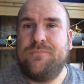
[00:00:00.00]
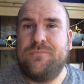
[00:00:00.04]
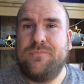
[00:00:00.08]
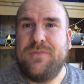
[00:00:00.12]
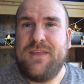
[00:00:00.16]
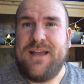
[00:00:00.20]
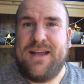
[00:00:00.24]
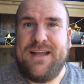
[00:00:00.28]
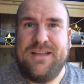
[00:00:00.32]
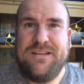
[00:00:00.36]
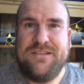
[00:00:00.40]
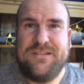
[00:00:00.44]

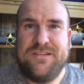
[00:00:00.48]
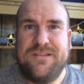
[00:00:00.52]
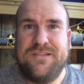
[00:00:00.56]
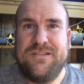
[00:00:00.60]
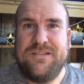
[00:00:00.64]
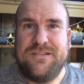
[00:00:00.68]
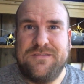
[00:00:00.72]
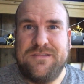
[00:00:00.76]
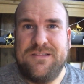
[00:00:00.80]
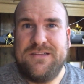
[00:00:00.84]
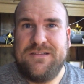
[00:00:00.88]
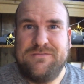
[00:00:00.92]
that
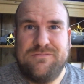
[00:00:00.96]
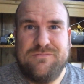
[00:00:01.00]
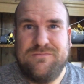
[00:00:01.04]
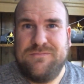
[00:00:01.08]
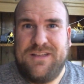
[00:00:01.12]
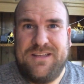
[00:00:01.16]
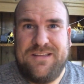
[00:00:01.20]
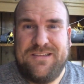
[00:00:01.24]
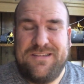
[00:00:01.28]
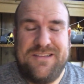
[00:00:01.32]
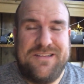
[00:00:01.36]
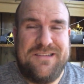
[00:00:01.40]
is
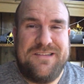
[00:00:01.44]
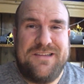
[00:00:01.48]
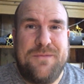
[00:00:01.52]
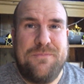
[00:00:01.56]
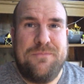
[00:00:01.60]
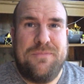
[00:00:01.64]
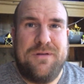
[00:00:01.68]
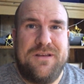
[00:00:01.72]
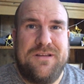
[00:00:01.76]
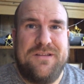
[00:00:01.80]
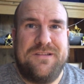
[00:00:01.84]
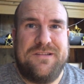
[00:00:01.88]
it's as
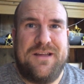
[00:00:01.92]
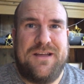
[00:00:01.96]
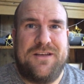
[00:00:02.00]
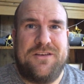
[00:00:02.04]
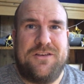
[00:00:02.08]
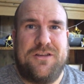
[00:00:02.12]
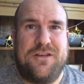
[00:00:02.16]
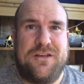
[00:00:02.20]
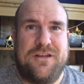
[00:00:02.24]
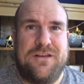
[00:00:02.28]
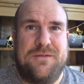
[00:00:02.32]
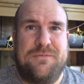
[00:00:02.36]
simple as
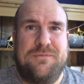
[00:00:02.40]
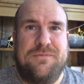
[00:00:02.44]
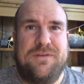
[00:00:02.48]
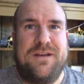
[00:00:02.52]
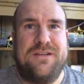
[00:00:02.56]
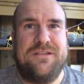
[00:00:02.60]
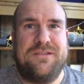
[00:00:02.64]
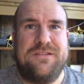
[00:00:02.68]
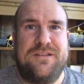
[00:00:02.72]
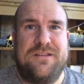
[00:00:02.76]
that. You can invest